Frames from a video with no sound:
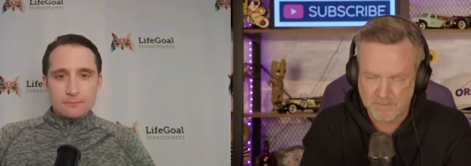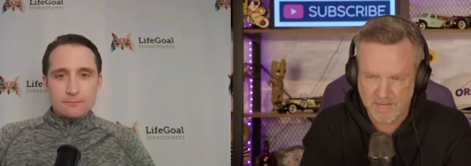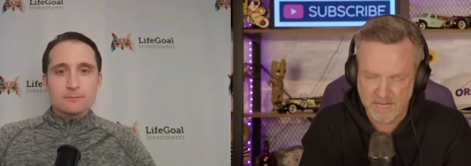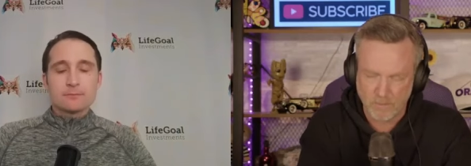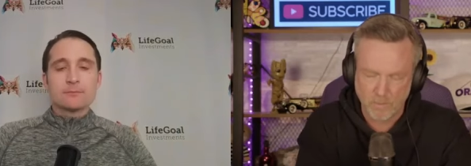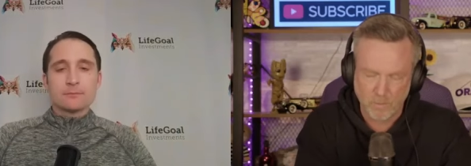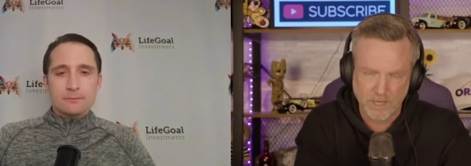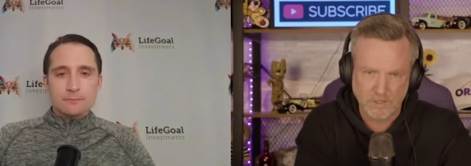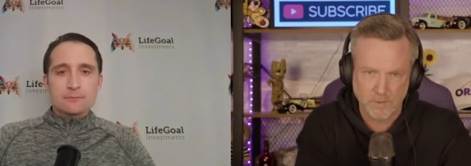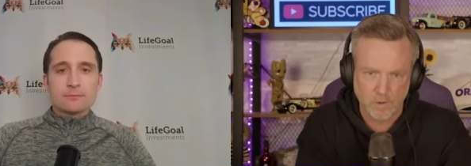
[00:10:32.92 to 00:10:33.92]
Speaker 1: possibility. And a,
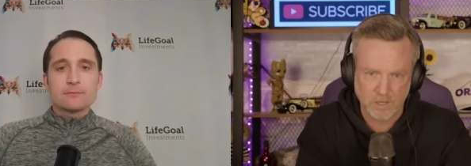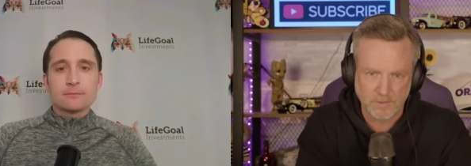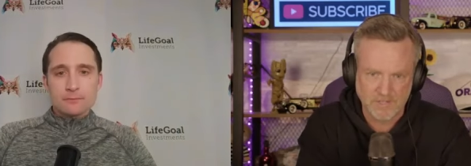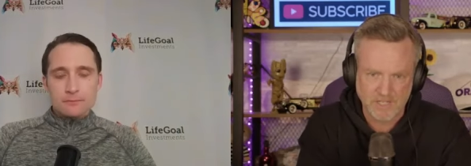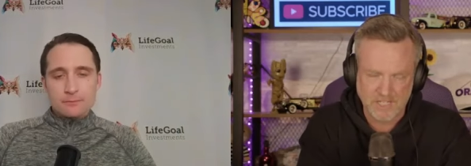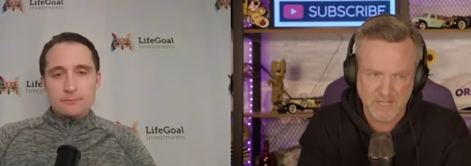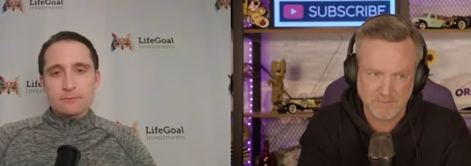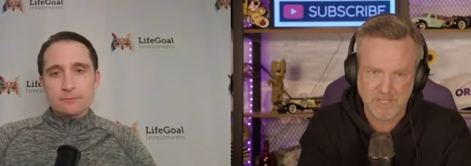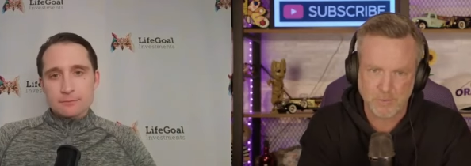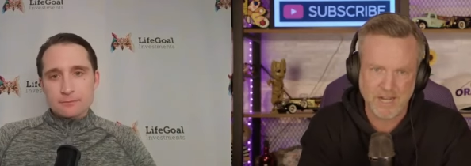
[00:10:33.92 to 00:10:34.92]
what is a rolling
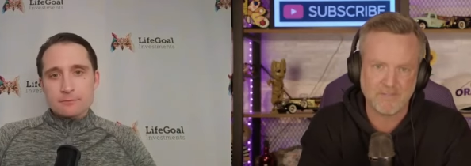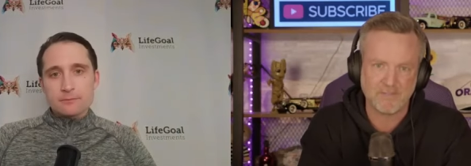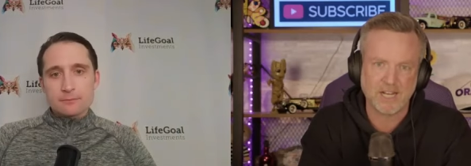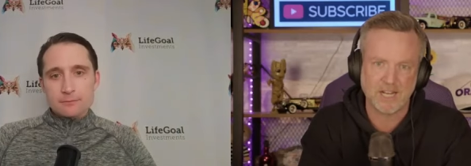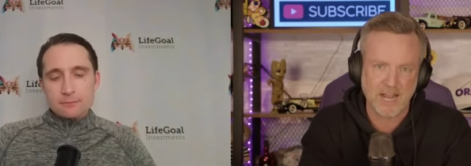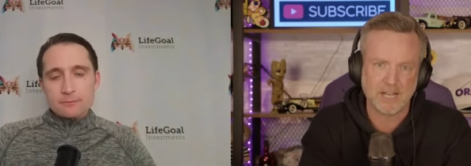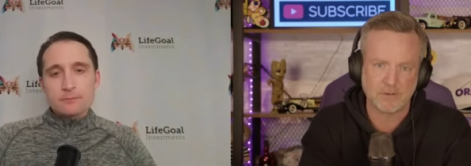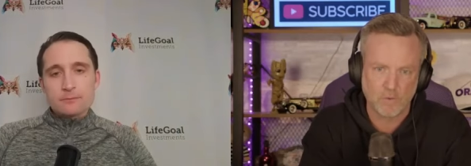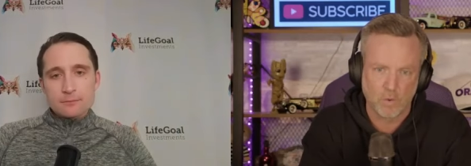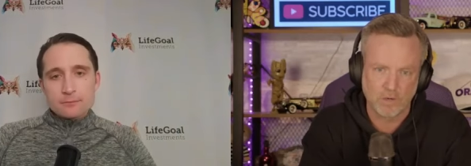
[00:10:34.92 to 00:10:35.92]
recession? It means we never get a
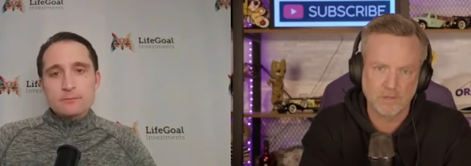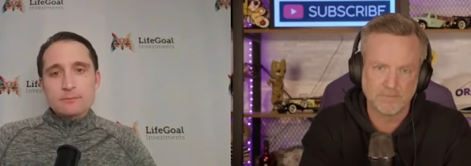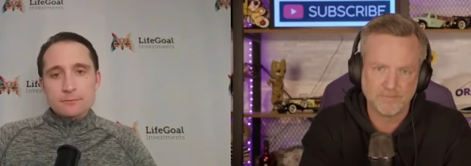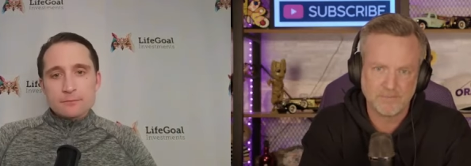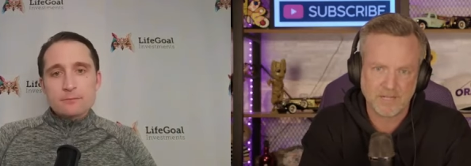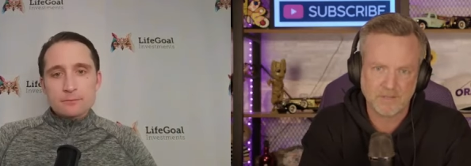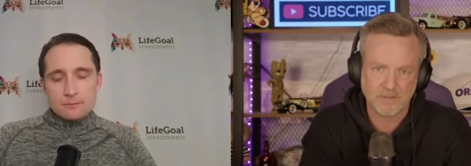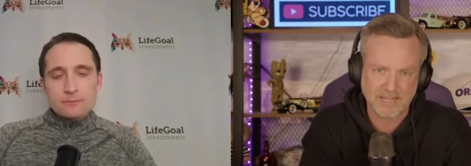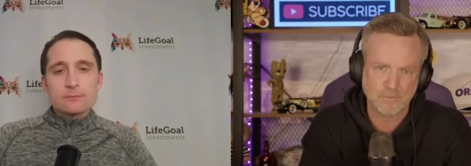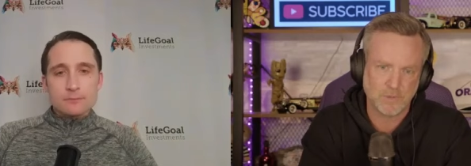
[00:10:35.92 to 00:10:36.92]
negative quarter.
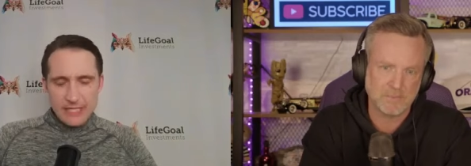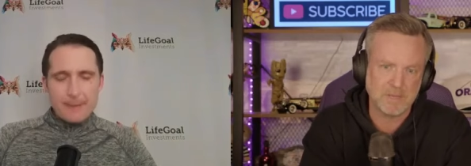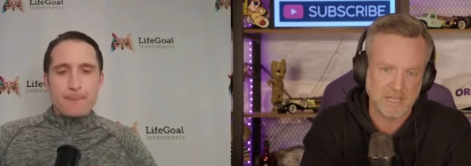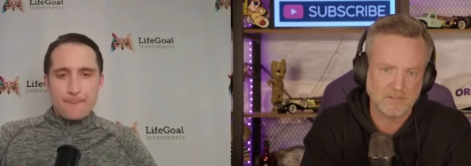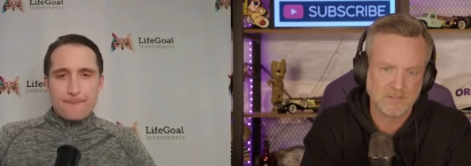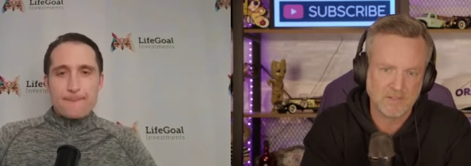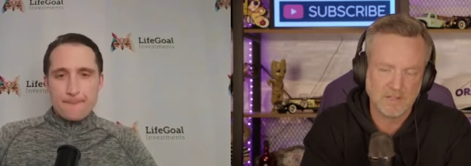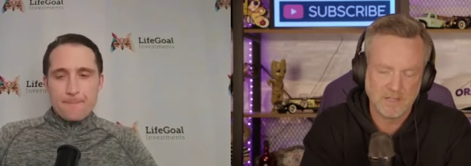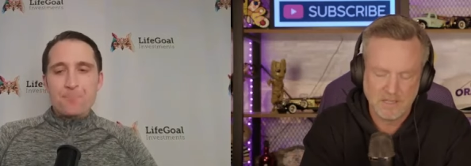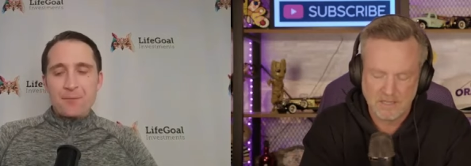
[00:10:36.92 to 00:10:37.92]
That's that's what it means.
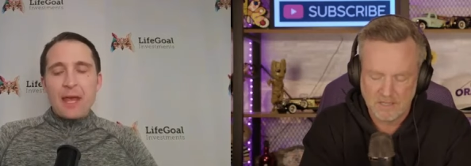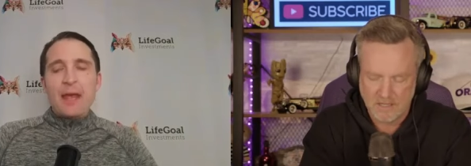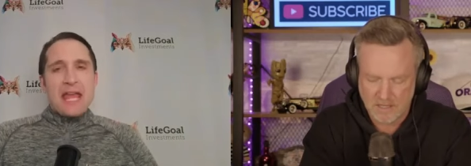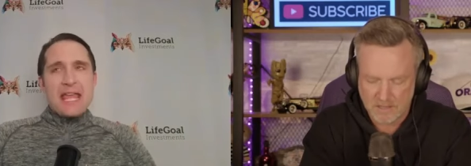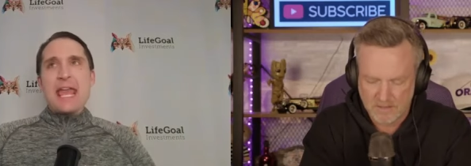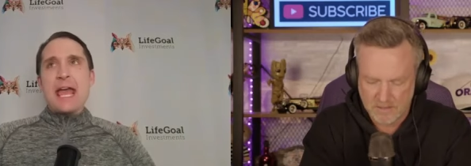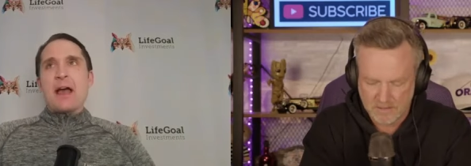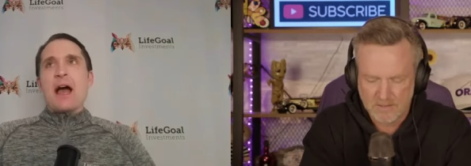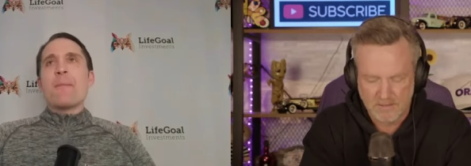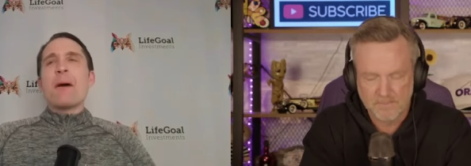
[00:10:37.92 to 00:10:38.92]
Uh, yeah,
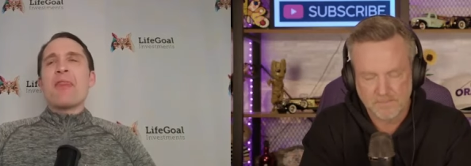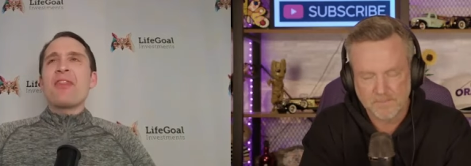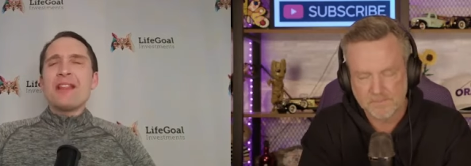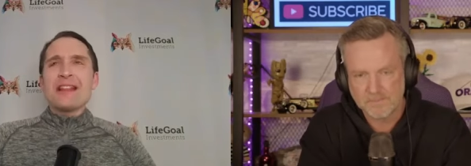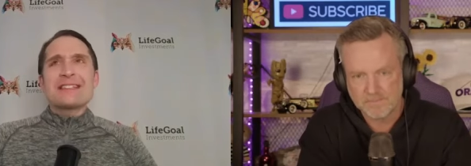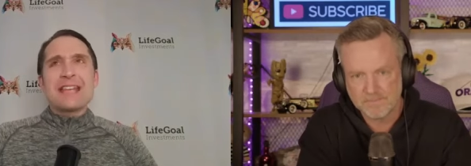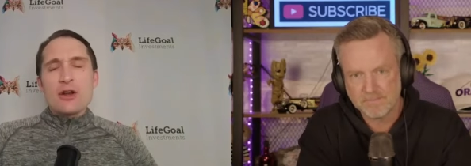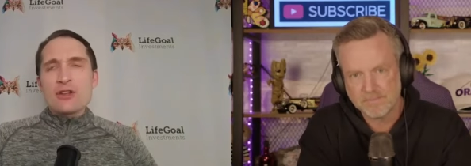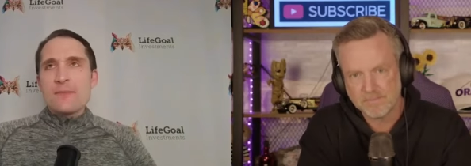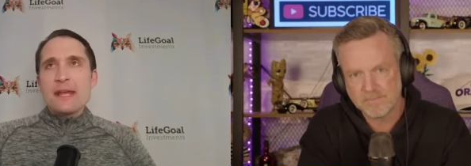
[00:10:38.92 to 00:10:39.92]
Speaker 2: but the thing that
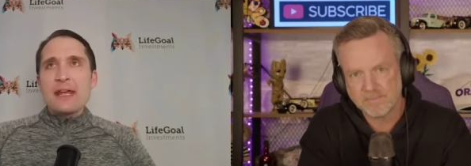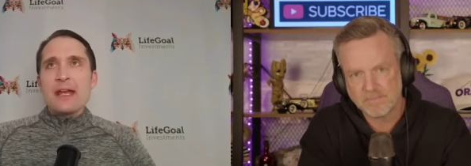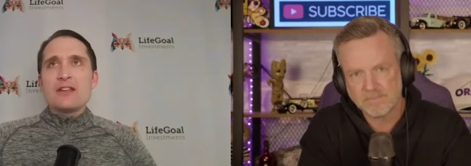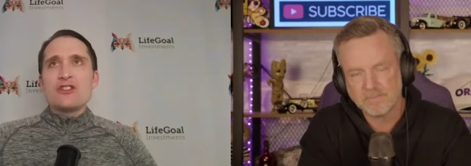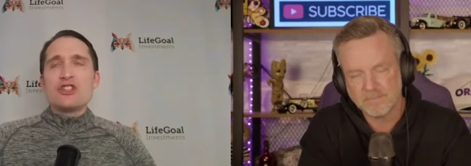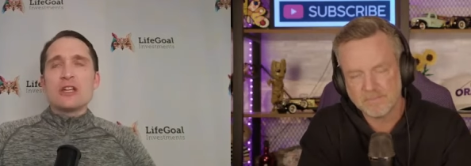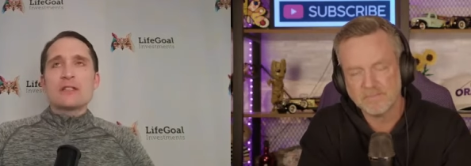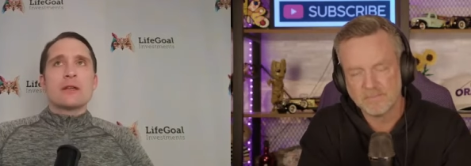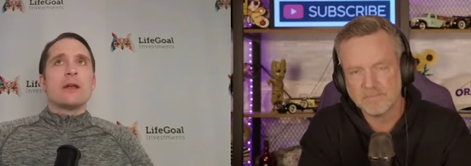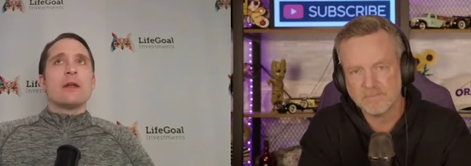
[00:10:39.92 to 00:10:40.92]
scares me is
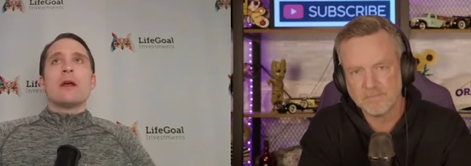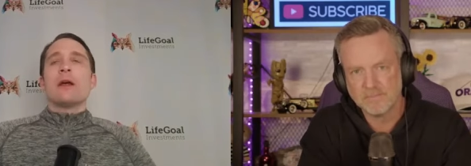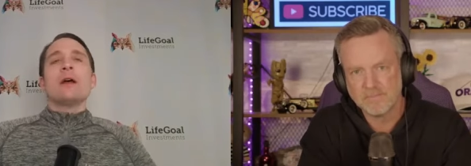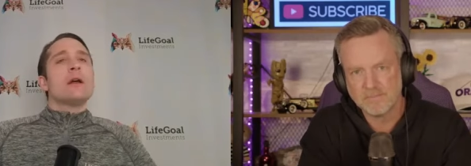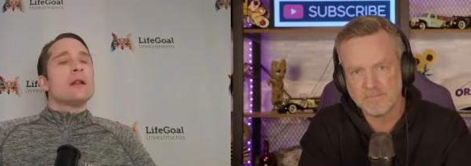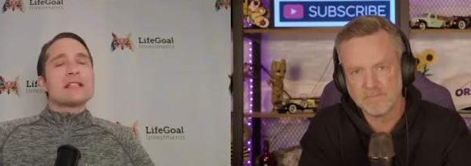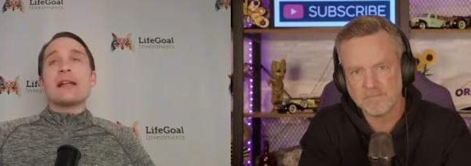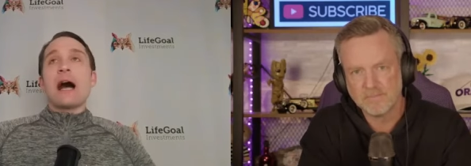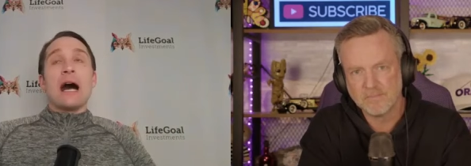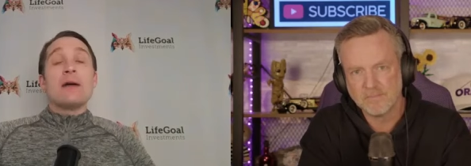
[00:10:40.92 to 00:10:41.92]
just
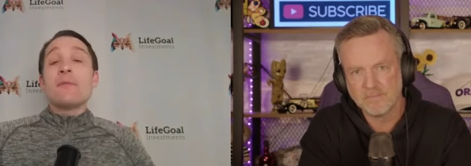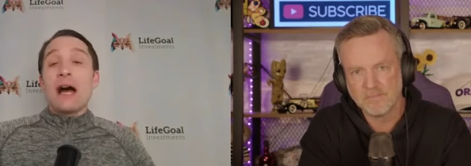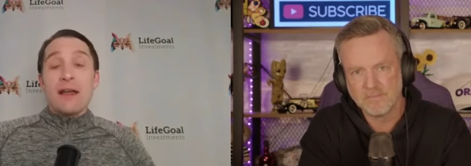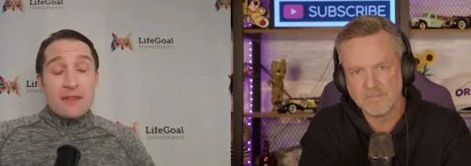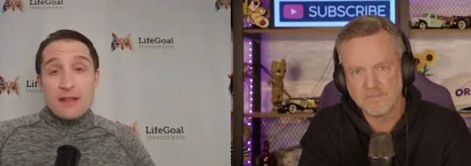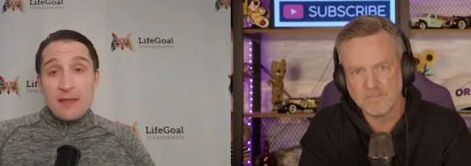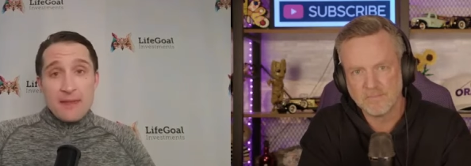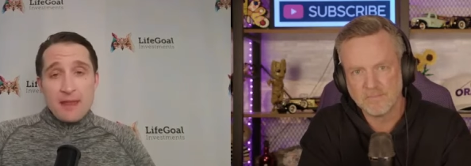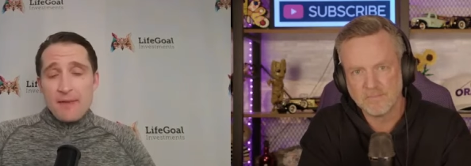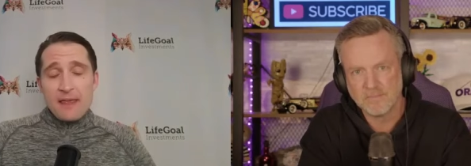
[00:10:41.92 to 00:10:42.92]
listen. I'm not in the in
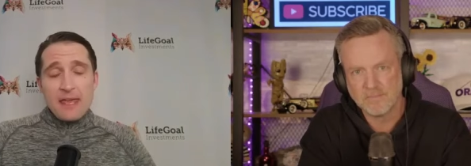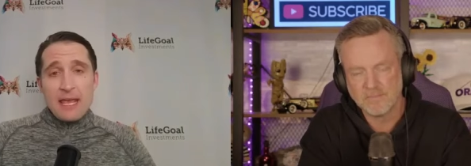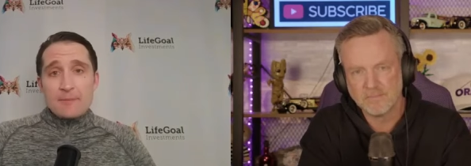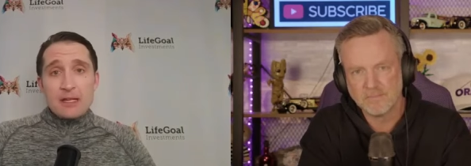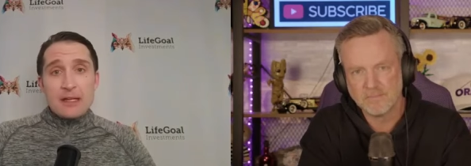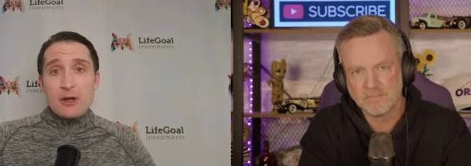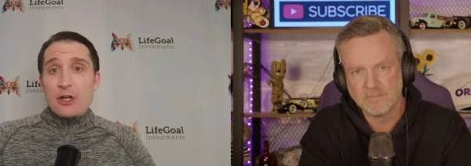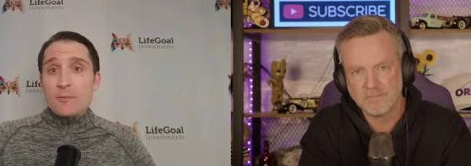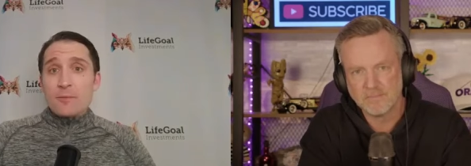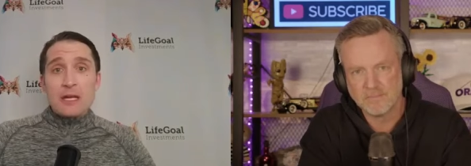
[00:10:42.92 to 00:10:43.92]
the in the camp that there
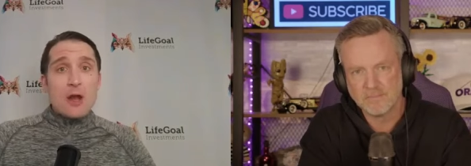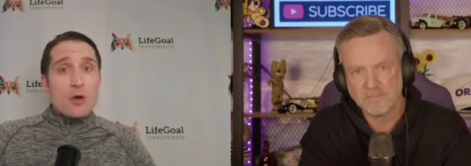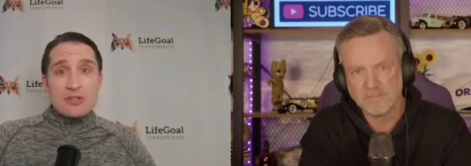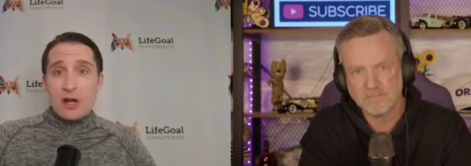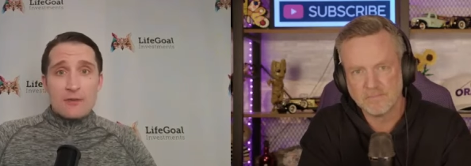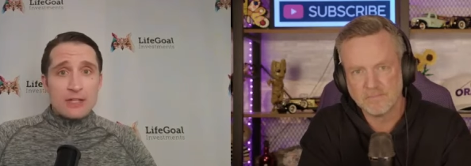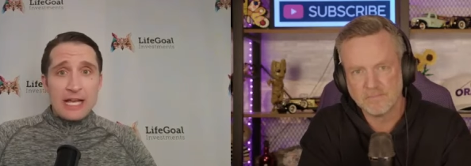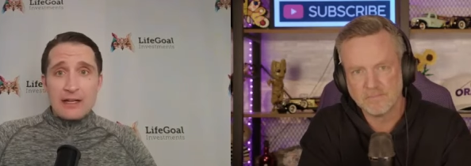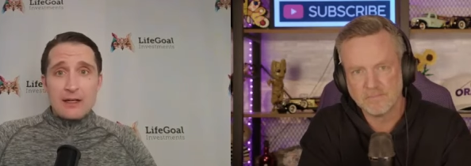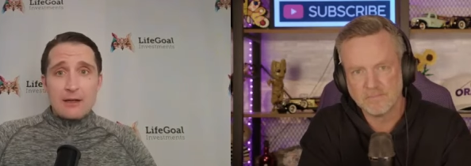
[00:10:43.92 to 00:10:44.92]
could be no soft landing.